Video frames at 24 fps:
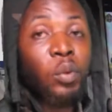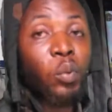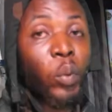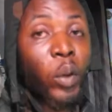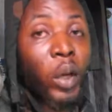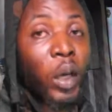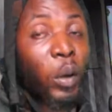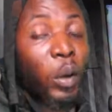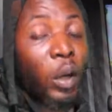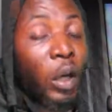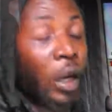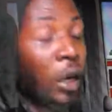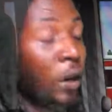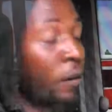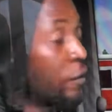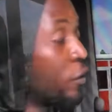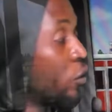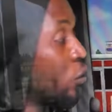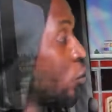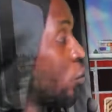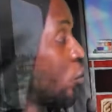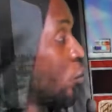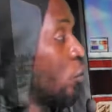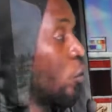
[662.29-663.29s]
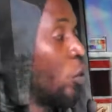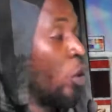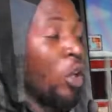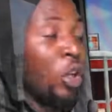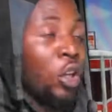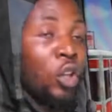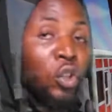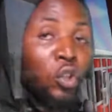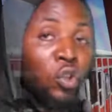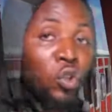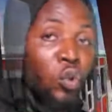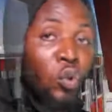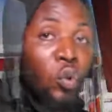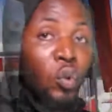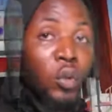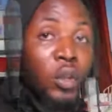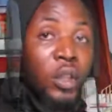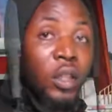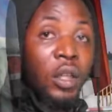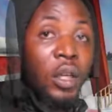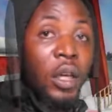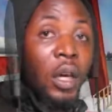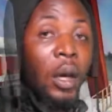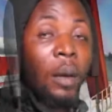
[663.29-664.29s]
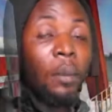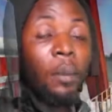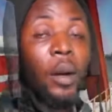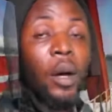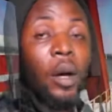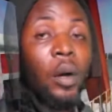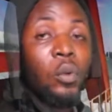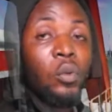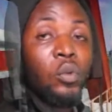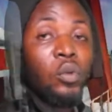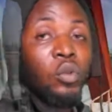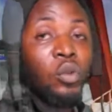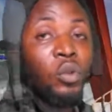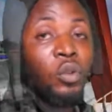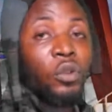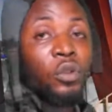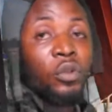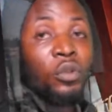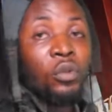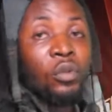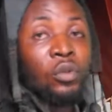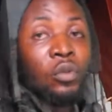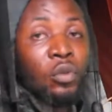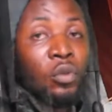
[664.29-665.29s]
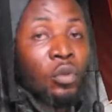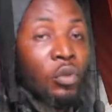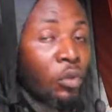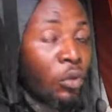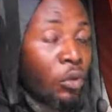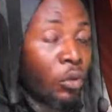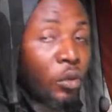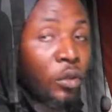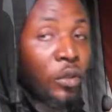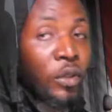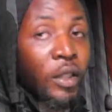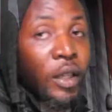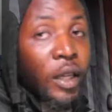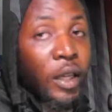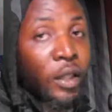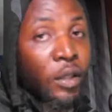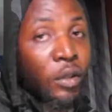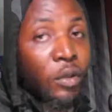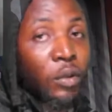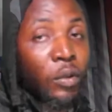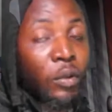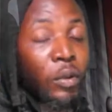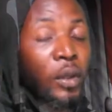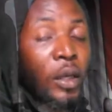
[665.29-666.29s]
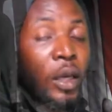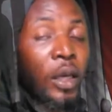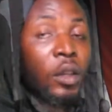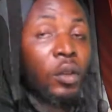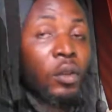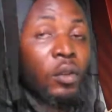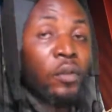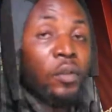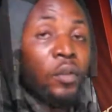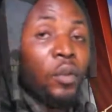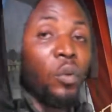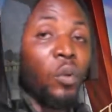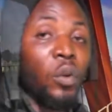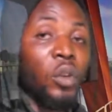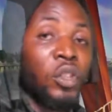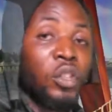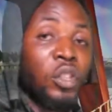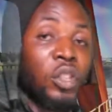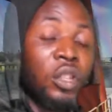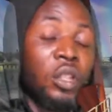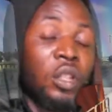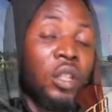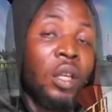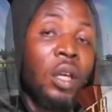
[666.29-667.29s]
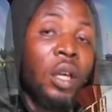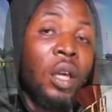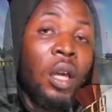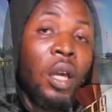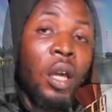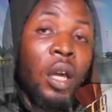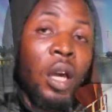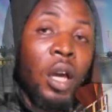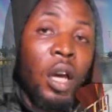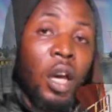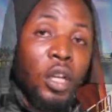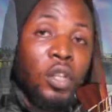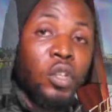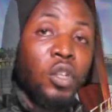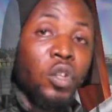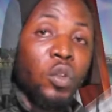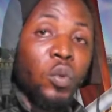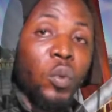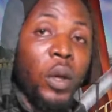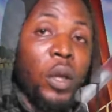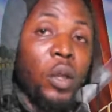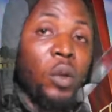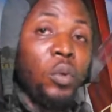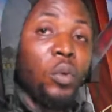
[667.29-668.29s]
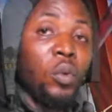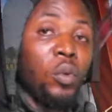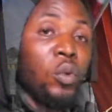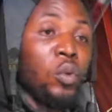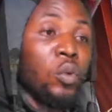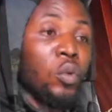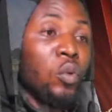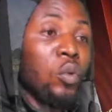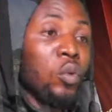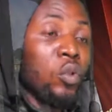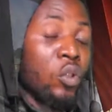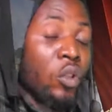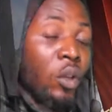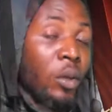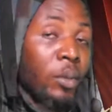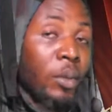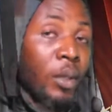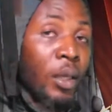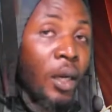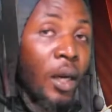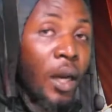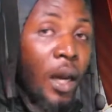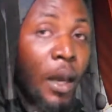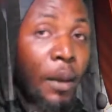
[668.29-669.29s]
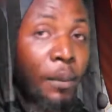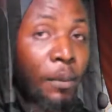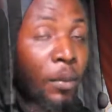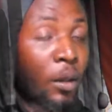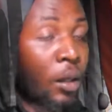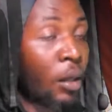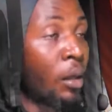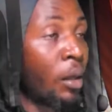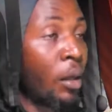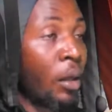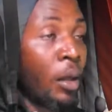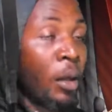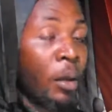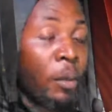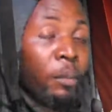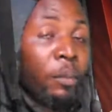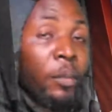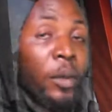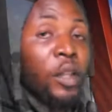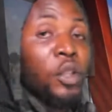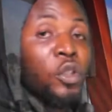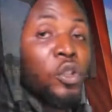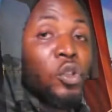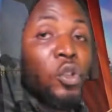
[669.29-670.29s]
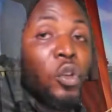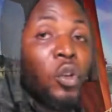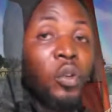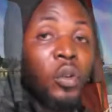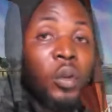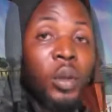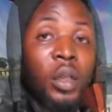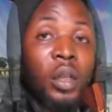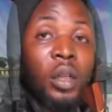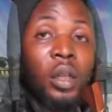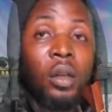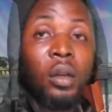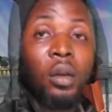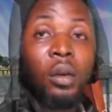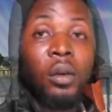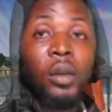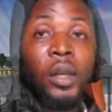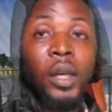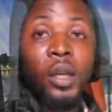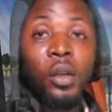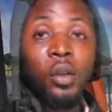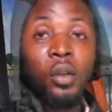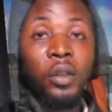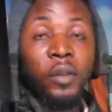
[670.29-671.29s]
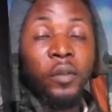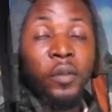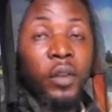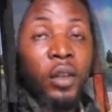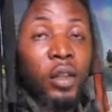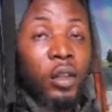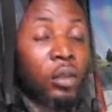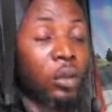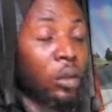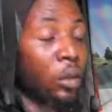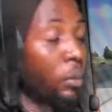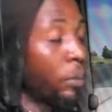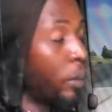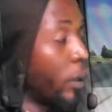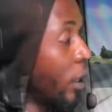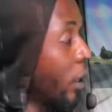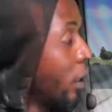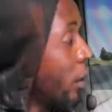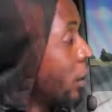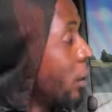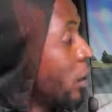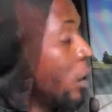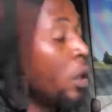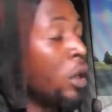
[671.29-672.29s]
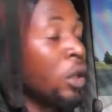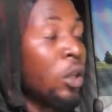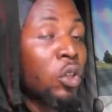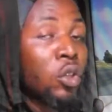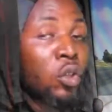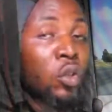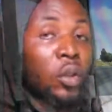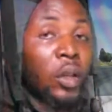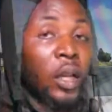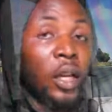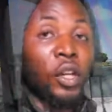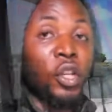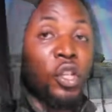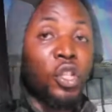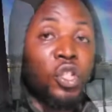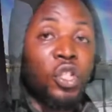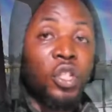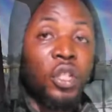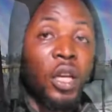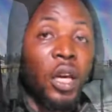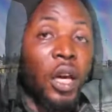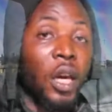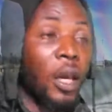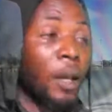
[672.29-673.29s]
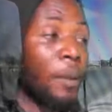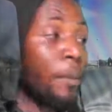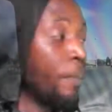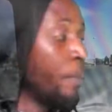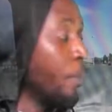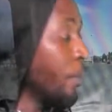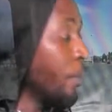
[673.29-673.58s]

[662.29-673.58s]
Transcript: We will have to study about the road signs. So thank you for watching. I just want you to subscribe. Make sure you turn on your notification bell so that each time